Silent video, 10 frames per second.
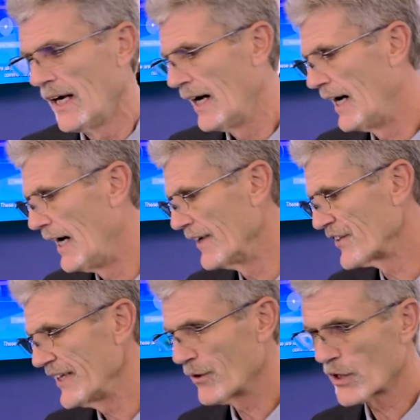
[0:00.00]
uh, the
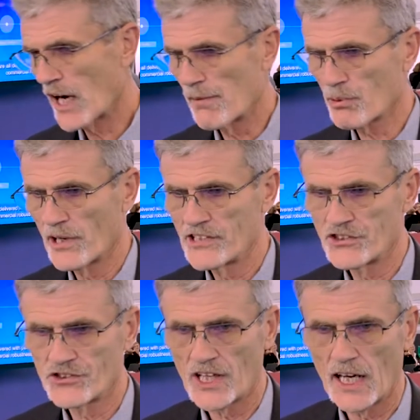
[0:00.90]
network
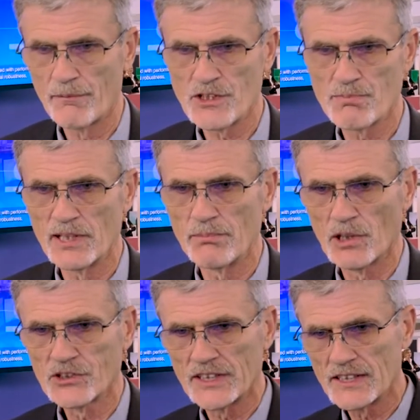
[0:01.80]
operations team has been
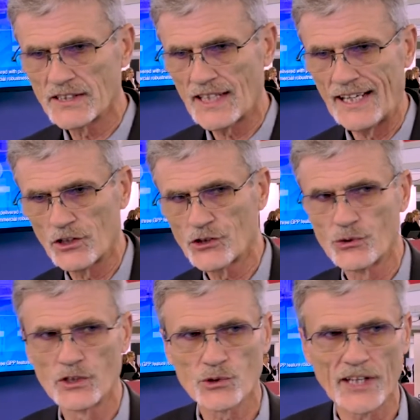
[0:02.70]
built into silos to
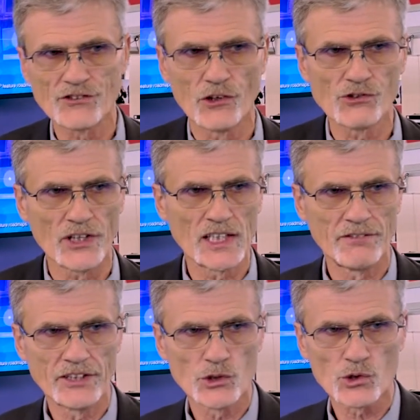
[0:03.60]
address those
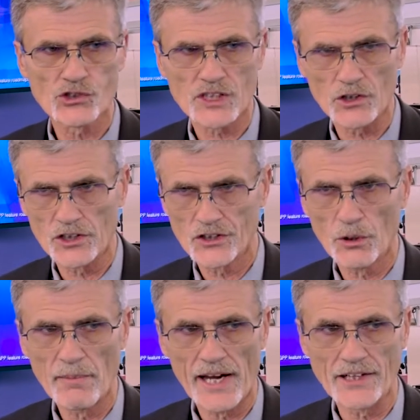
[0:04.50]
individual
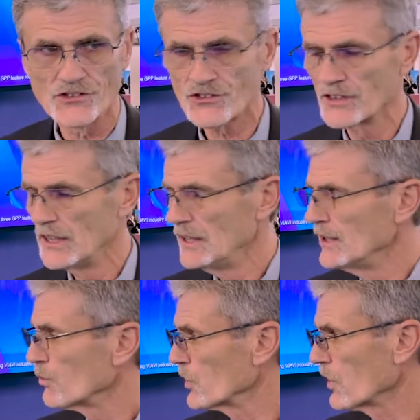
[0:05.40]
domains.
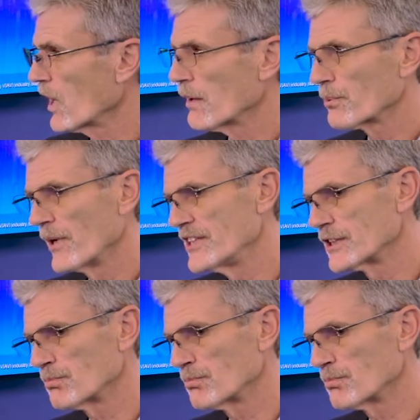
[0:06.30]
What our operations